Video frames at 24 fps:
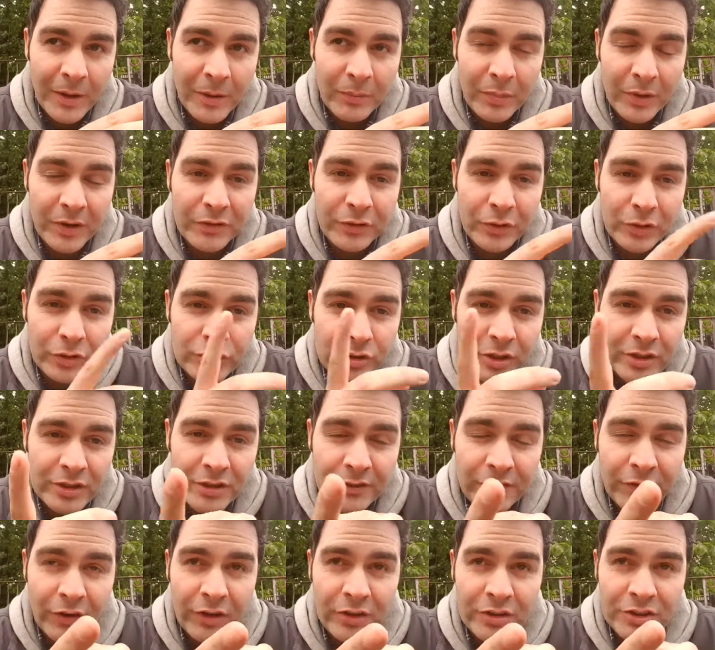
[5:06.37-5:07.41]
But if you're trying to
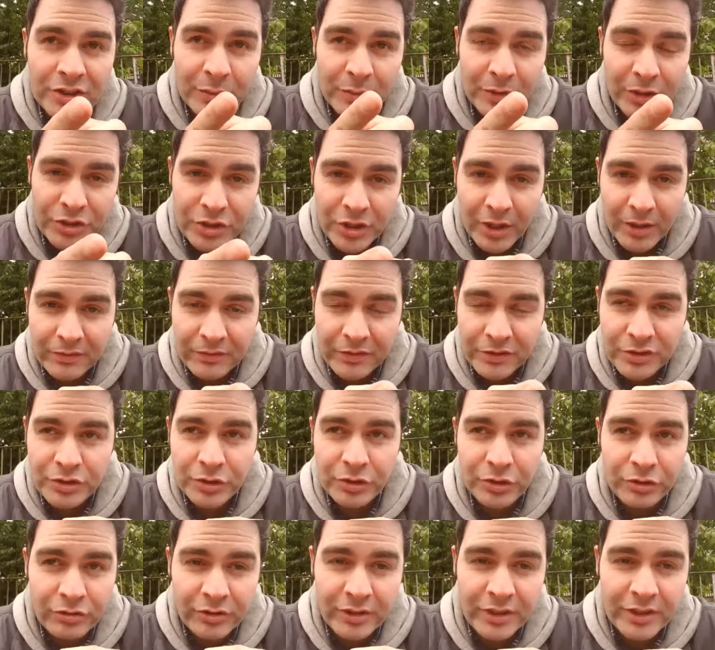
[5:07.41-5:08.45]
find someone a job for
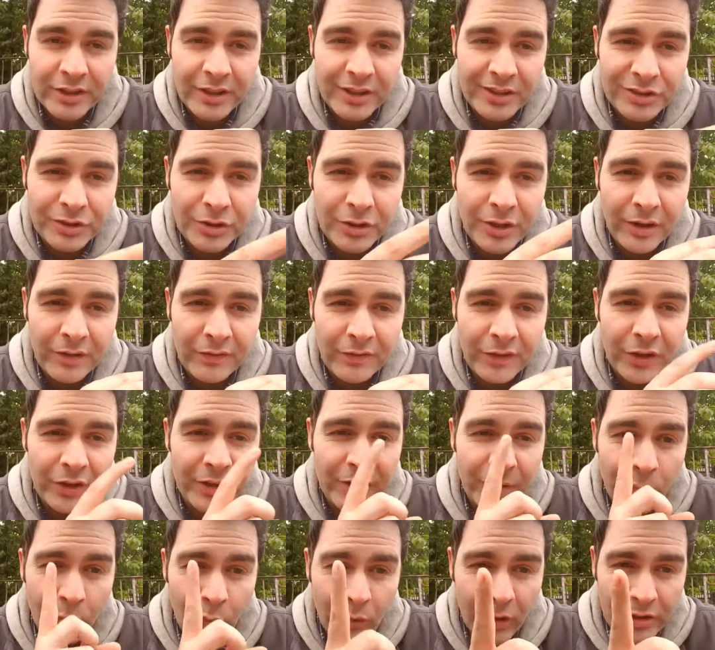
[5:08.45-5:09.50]
2-3 years and you can't find
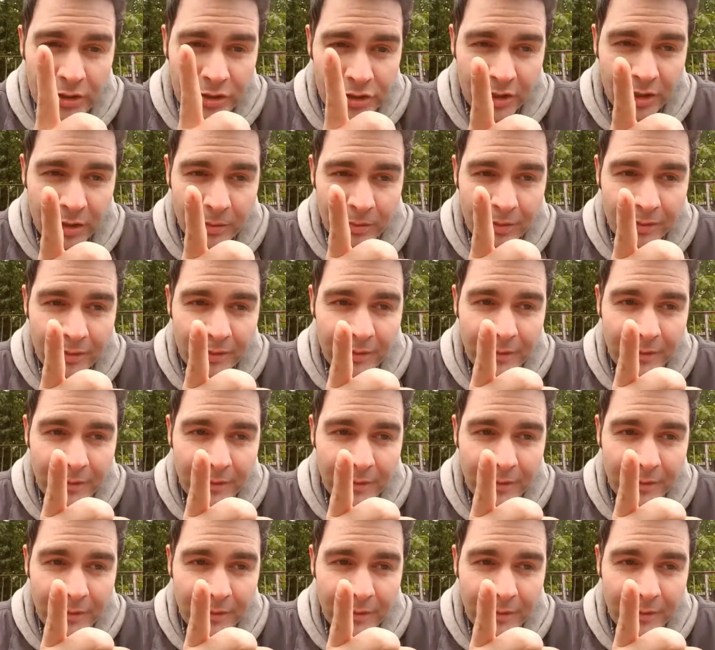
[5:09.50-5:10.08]
them one job,